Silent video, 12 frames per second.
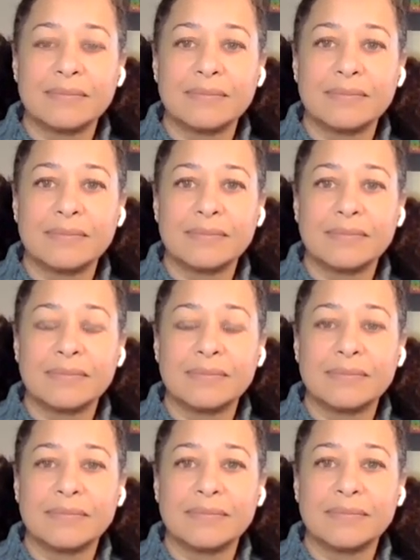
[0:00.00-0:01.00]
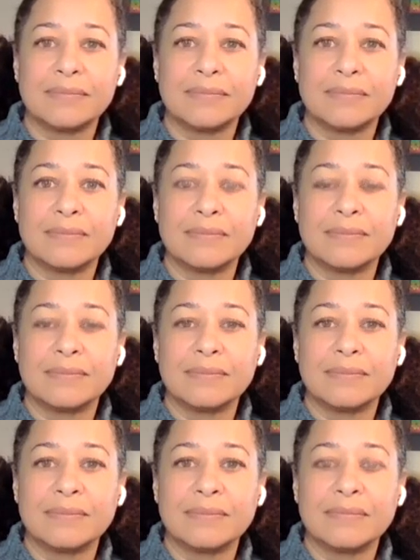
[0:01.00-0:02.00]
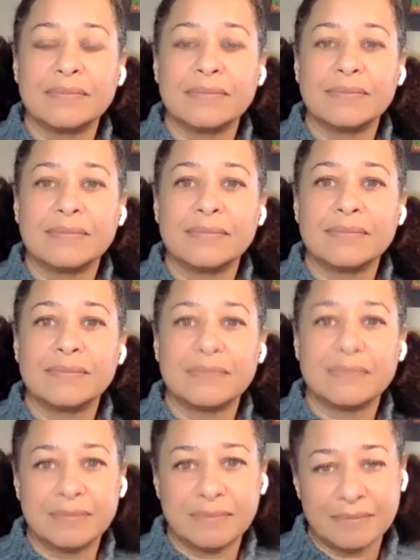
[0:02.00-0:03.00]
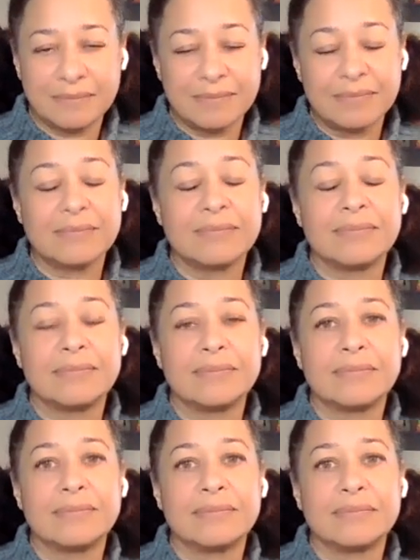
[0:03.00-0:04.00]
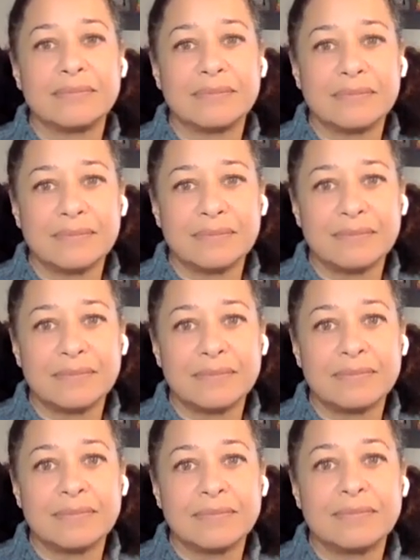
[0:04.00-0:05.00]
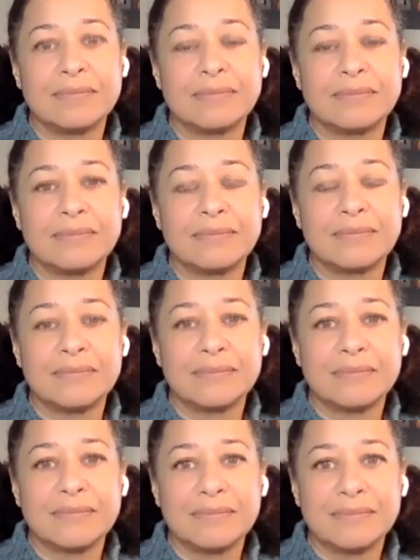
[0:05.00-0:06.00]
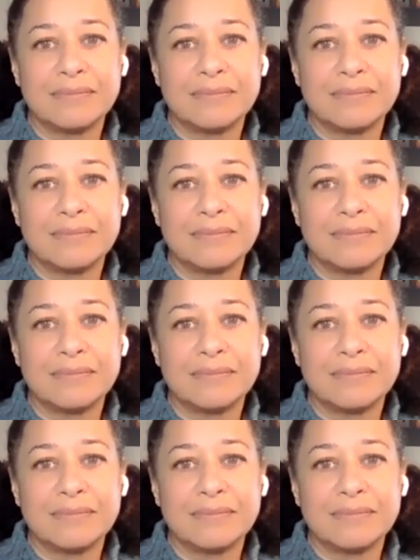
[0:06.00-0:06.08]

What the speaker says: (silent)